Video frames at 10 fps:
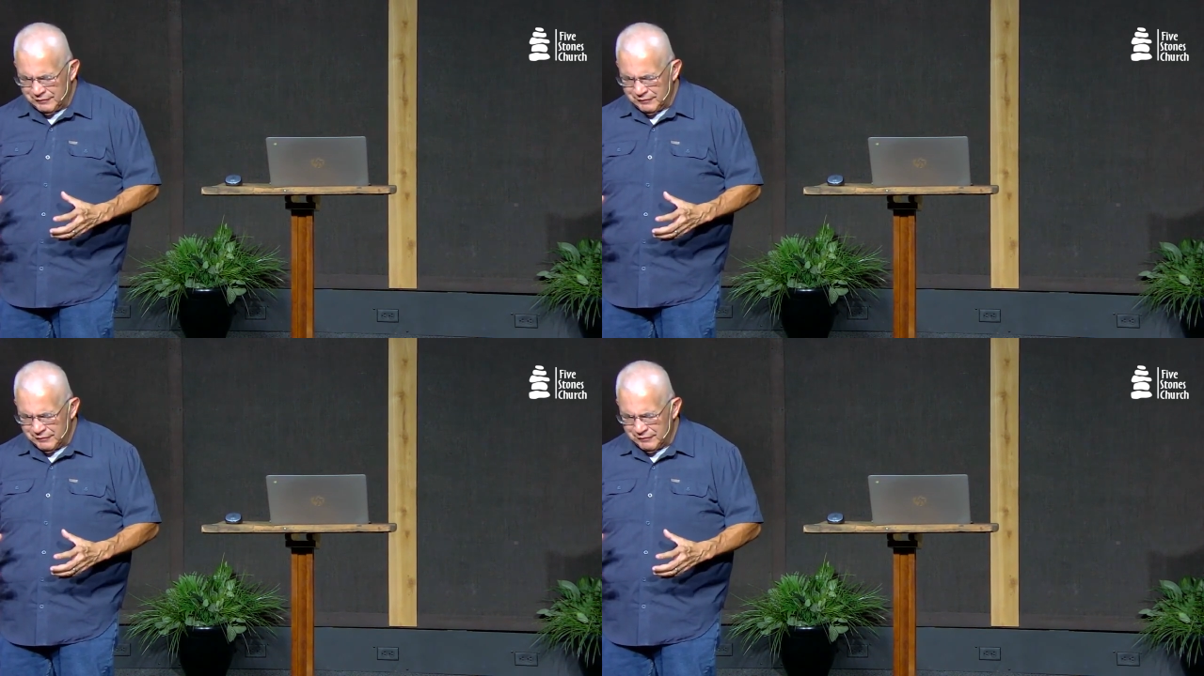
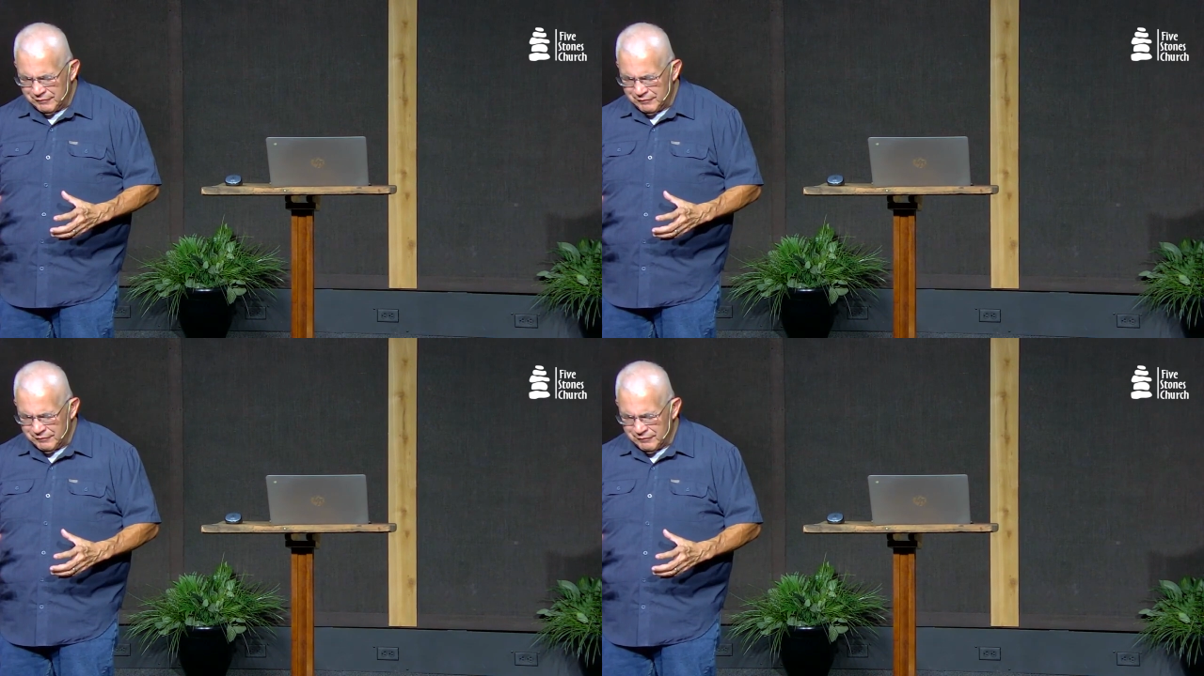
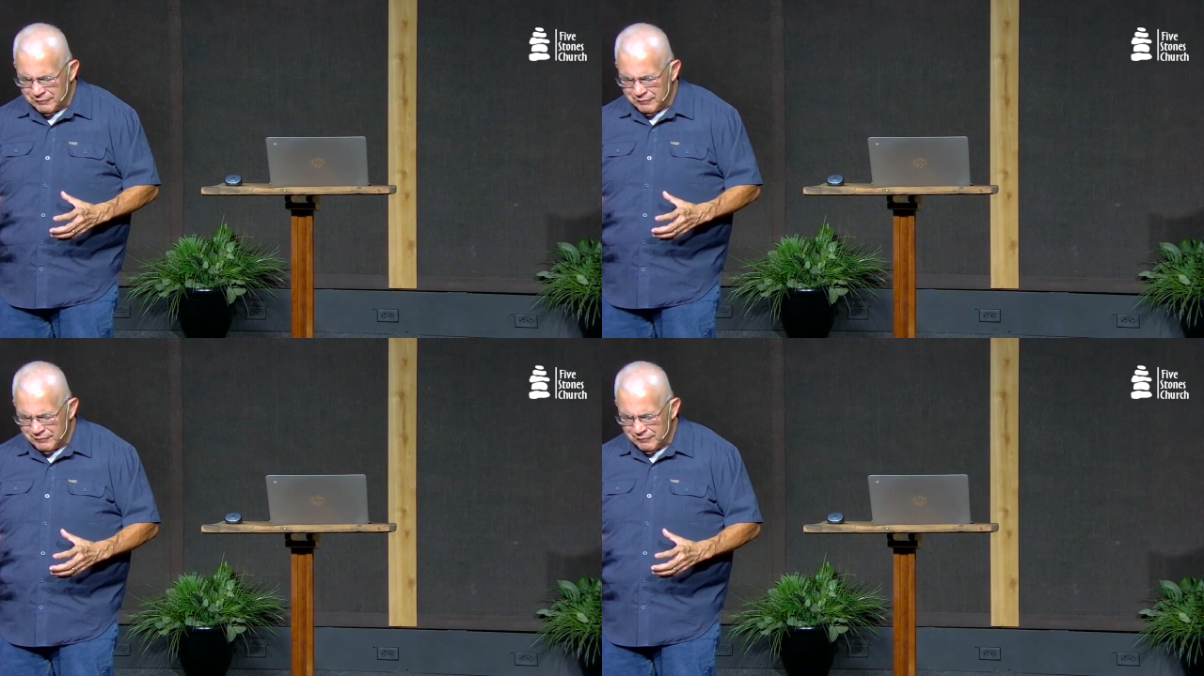
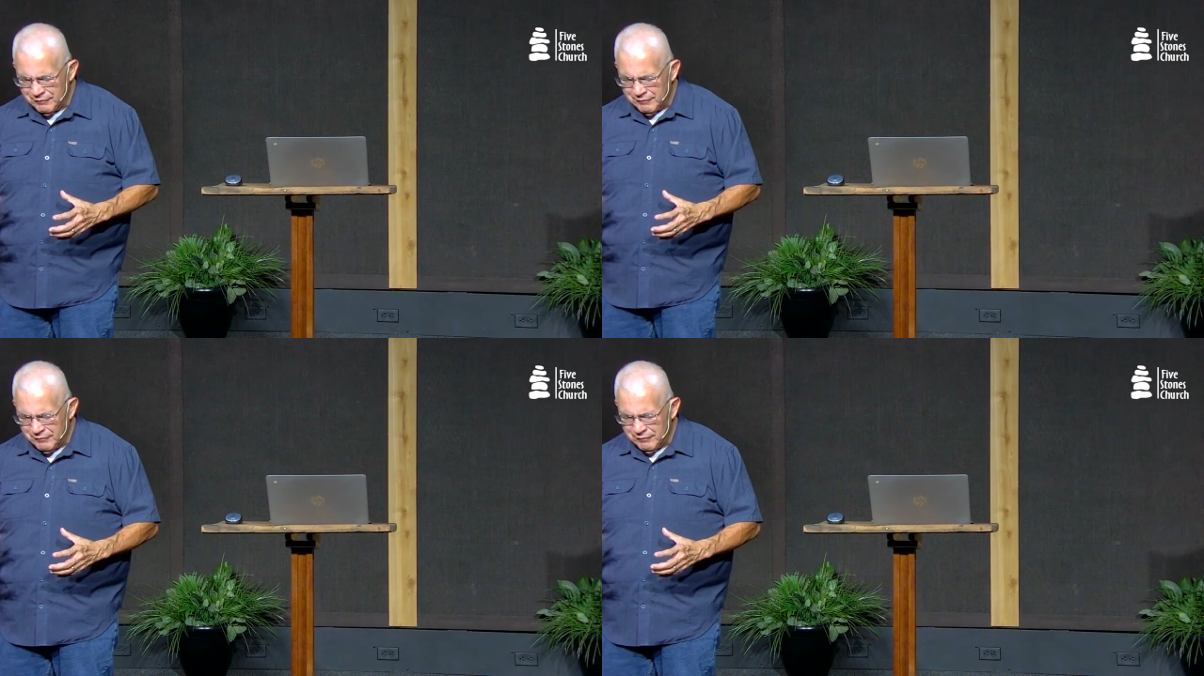
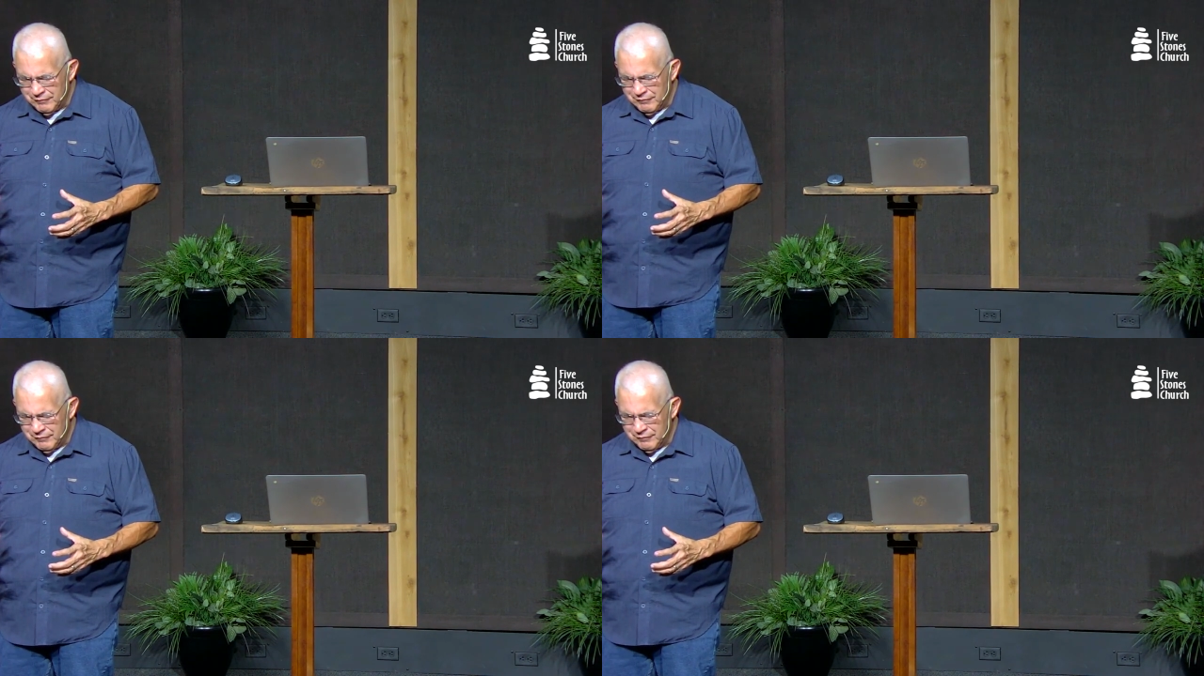
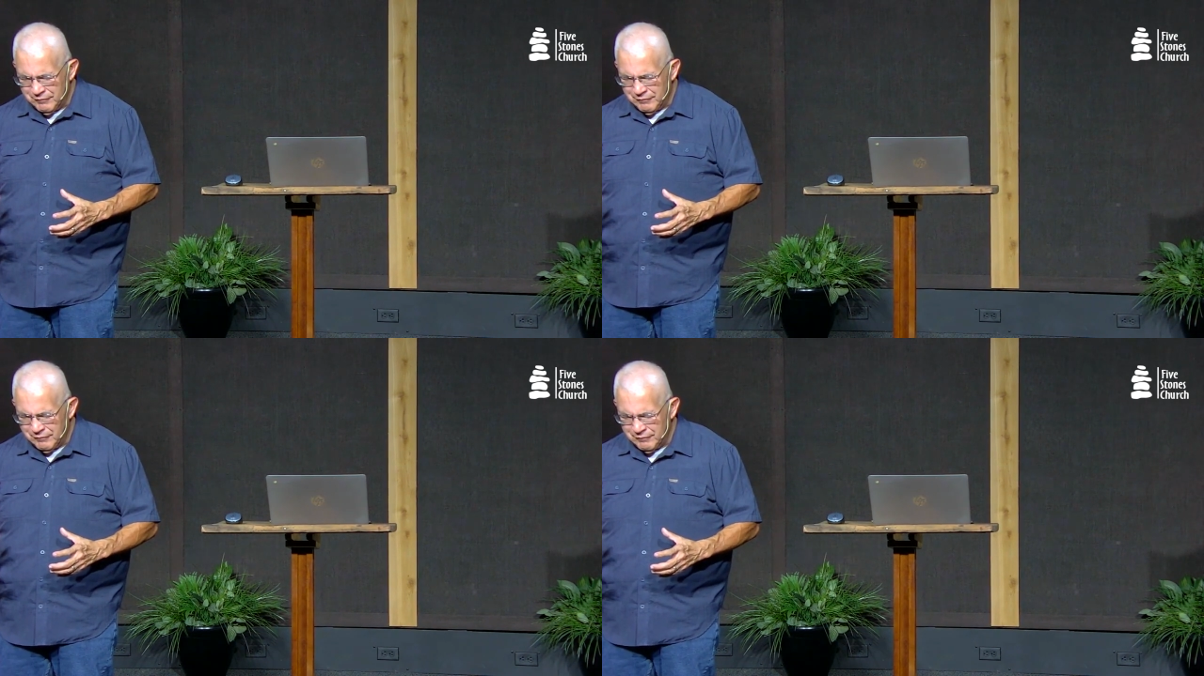
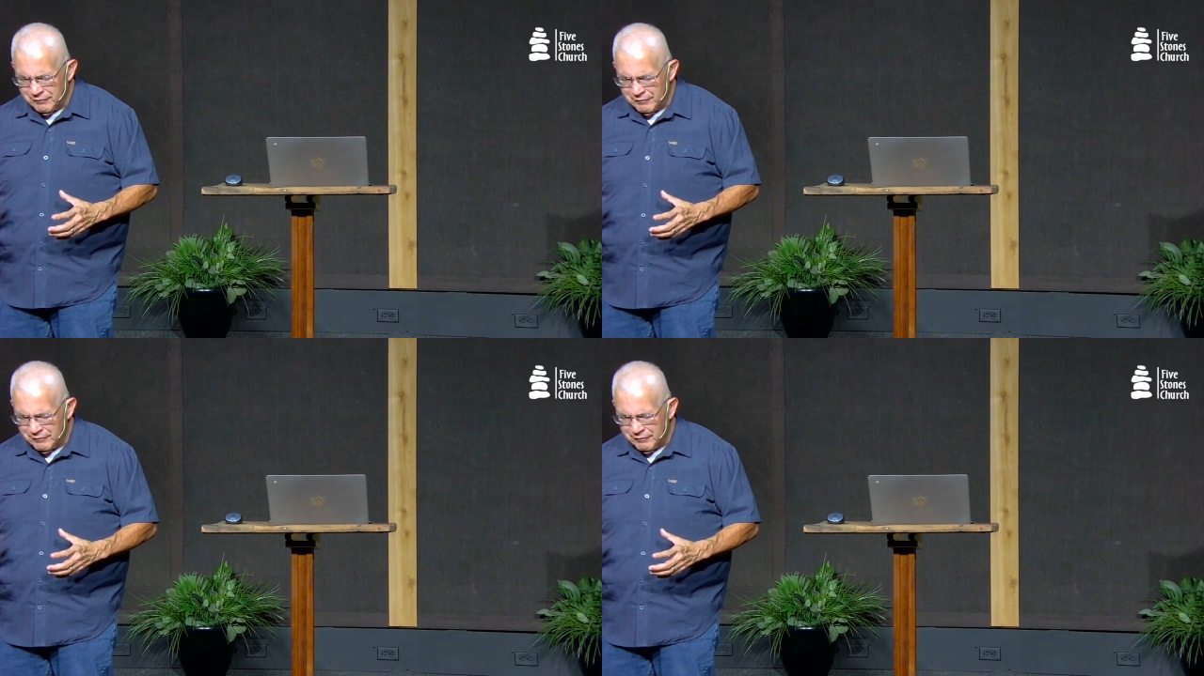
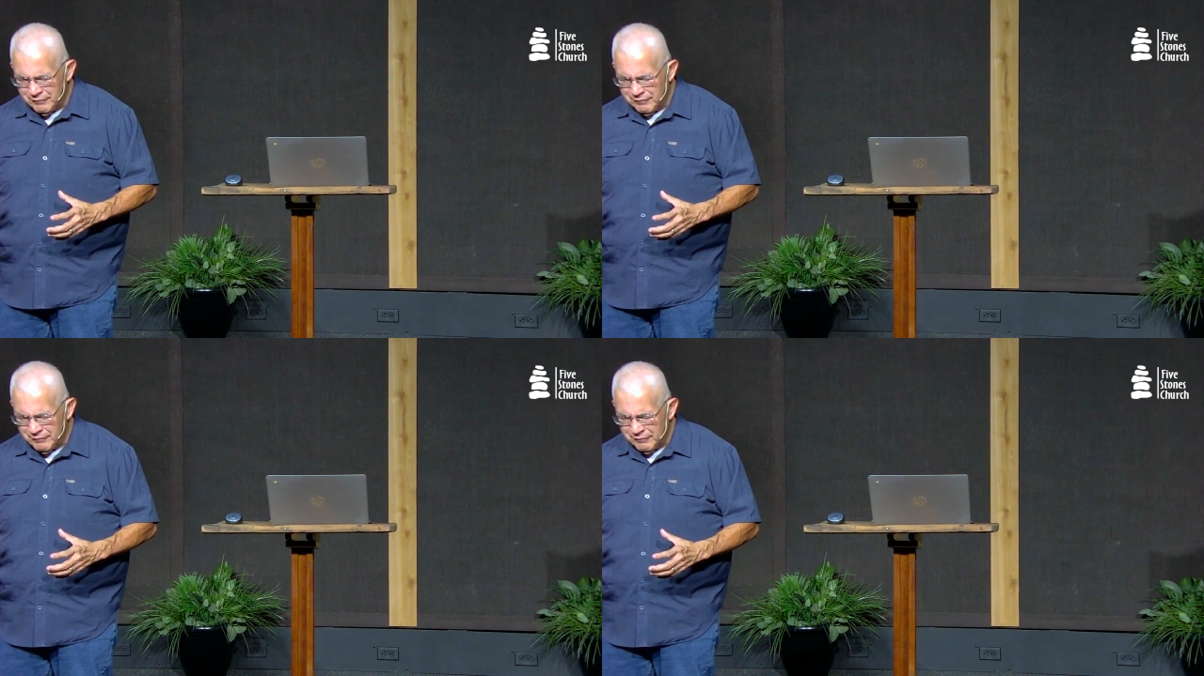
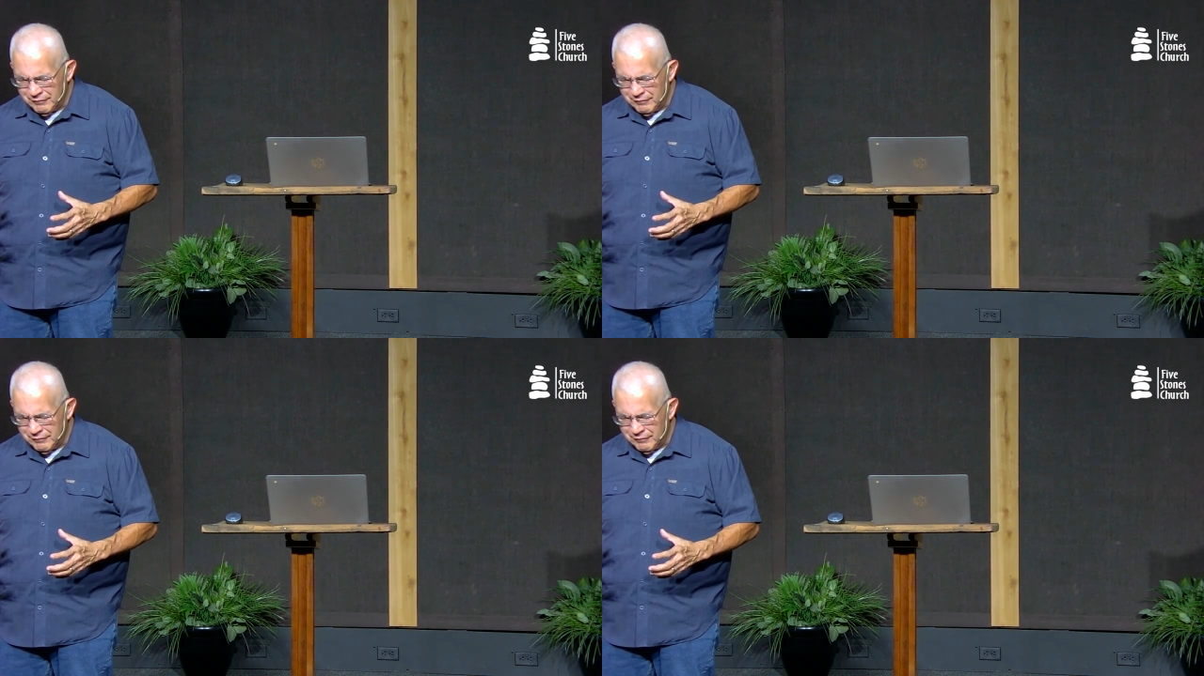(silence)